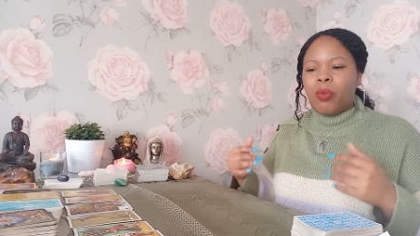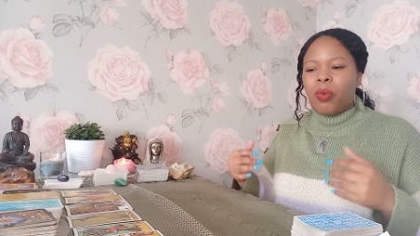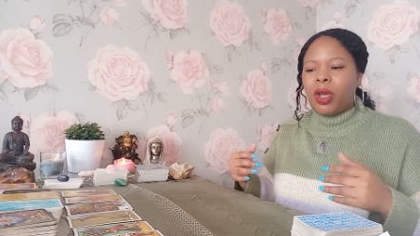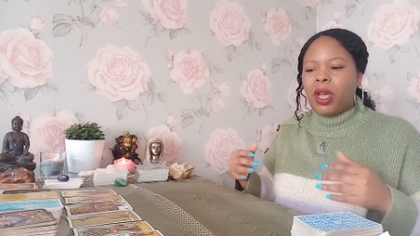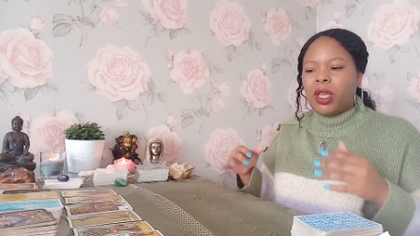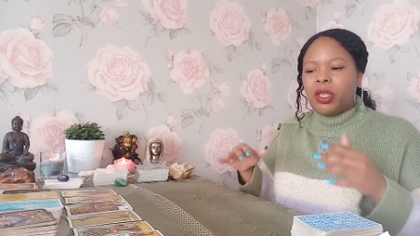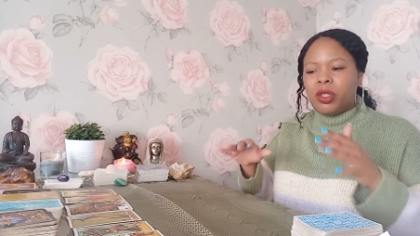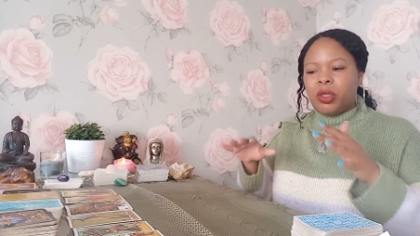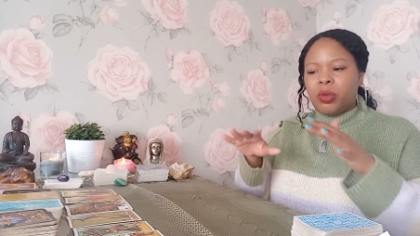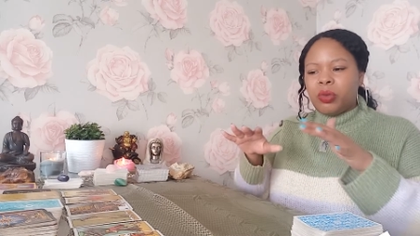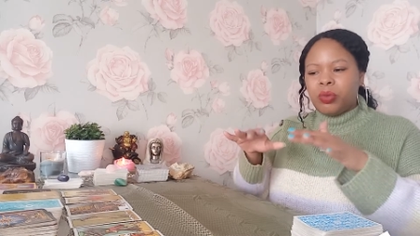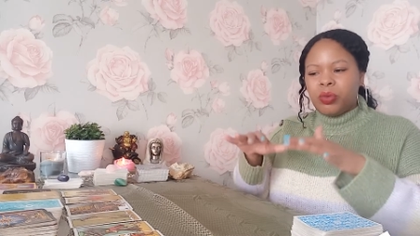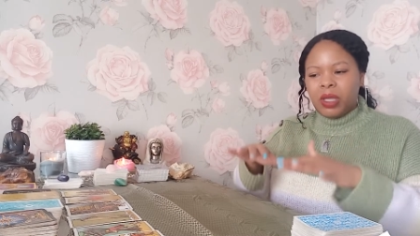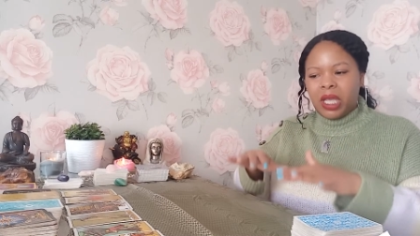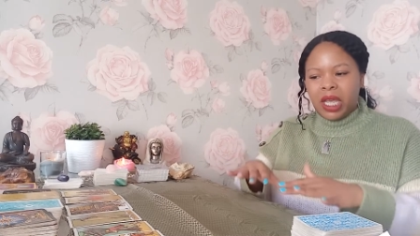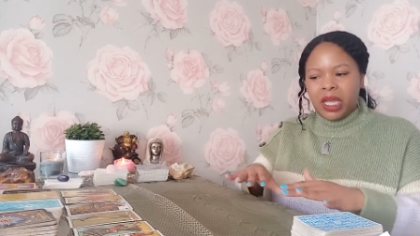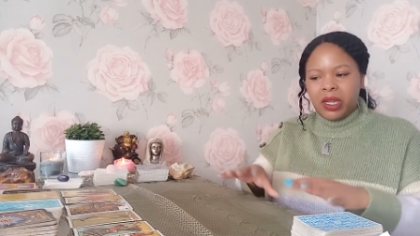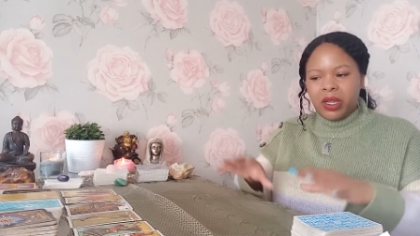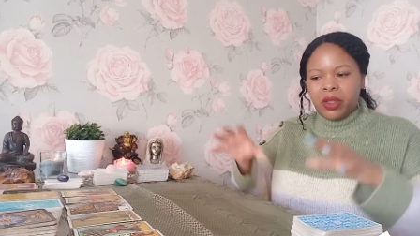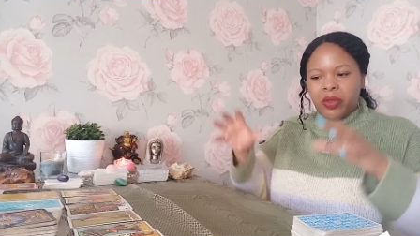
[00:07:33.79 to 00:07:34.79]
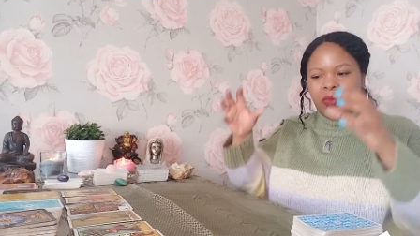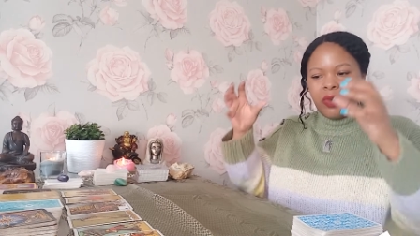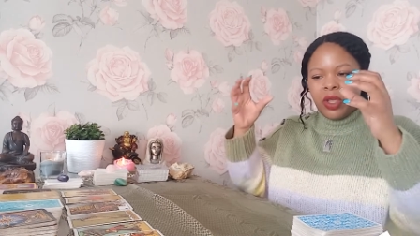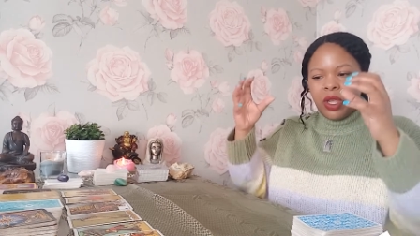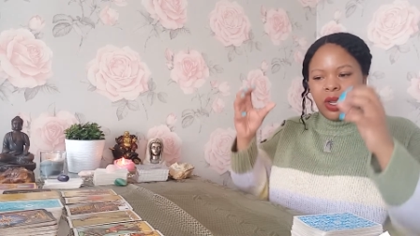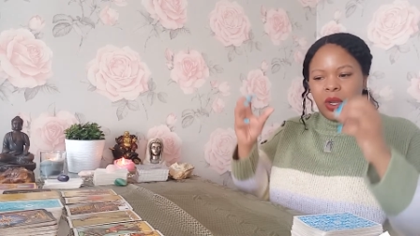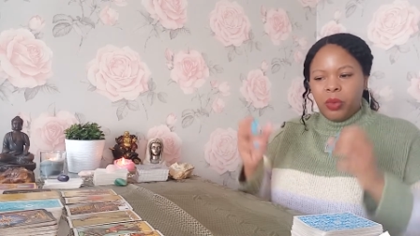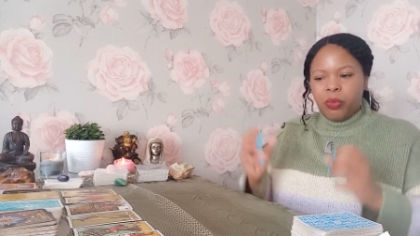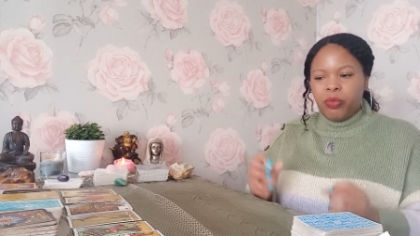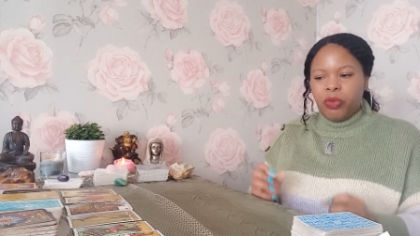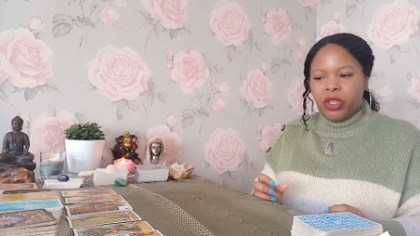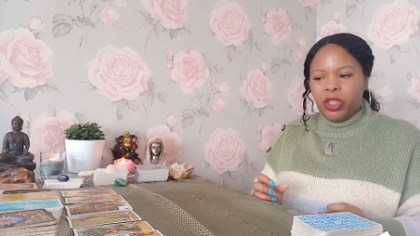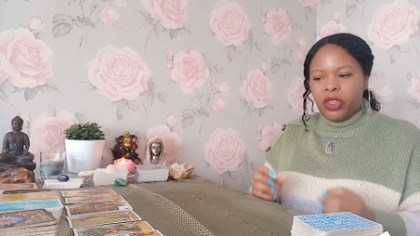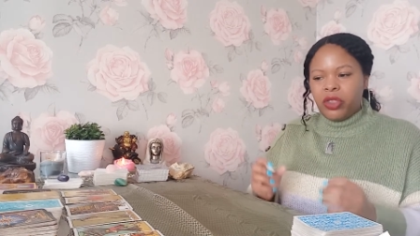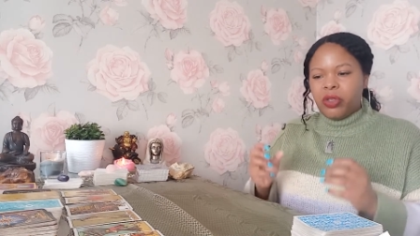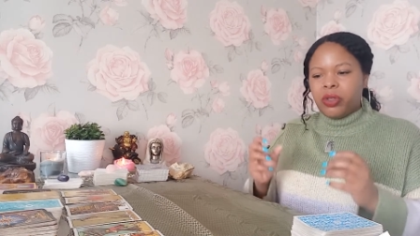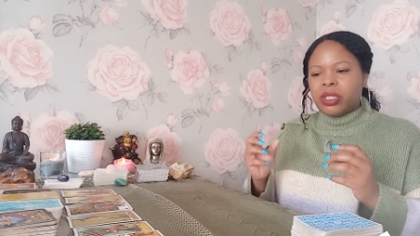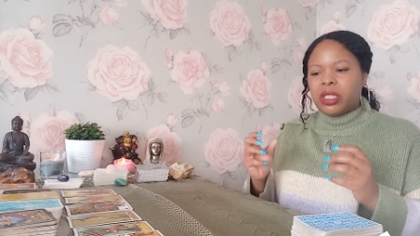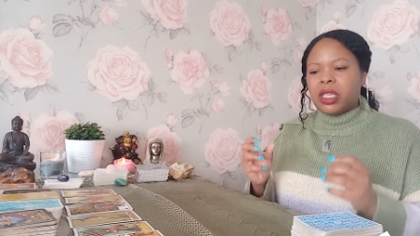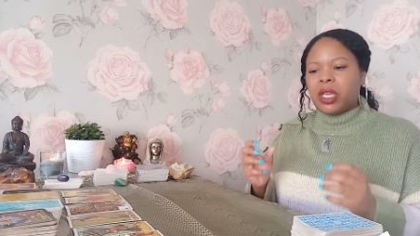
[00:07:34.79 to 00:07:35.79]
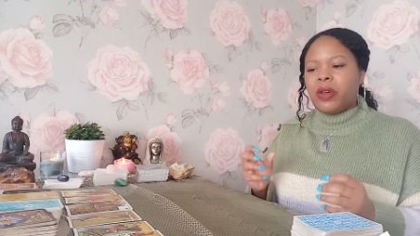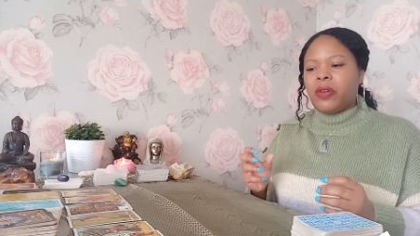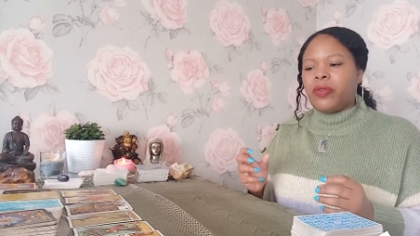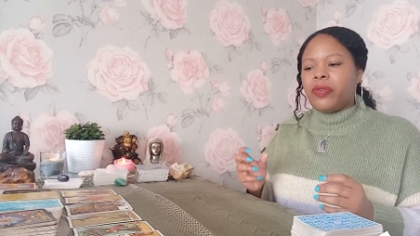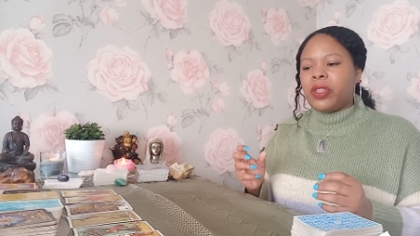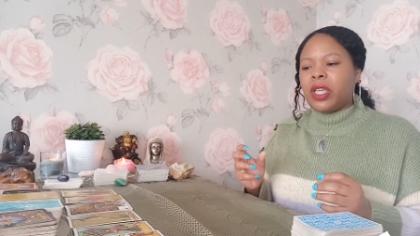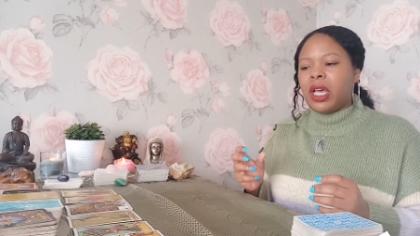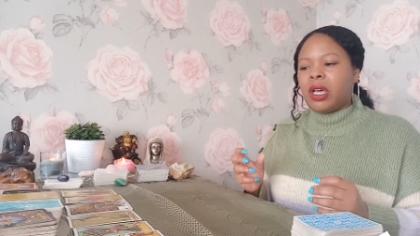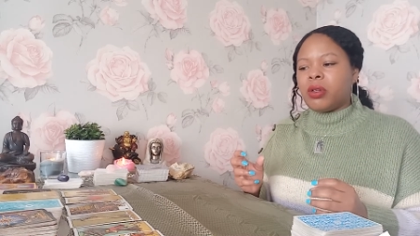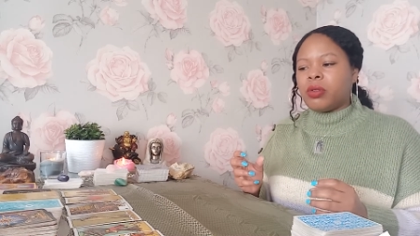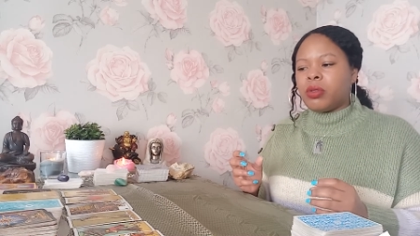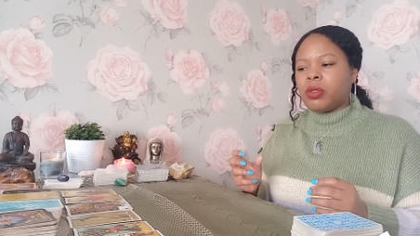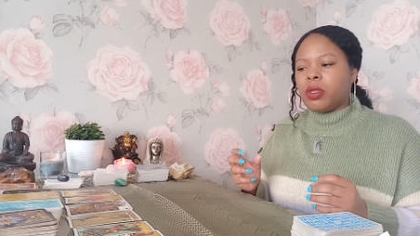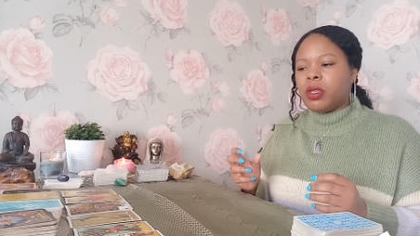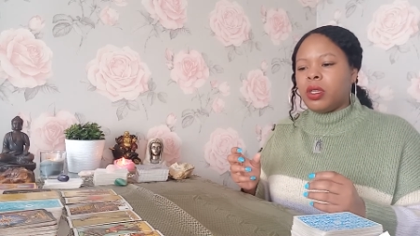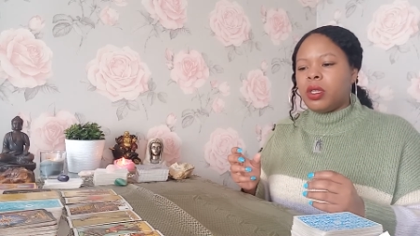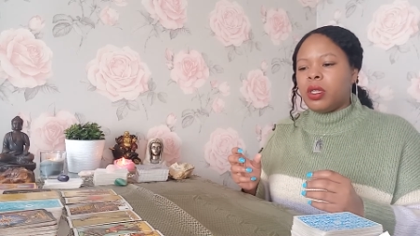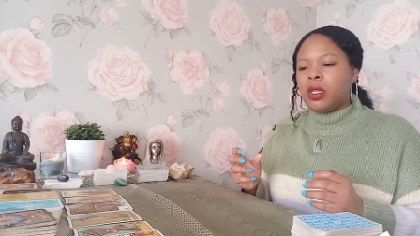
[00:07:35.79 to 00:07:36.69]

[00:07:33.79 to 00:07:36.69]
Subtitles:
Why are you kind of bringing yourself down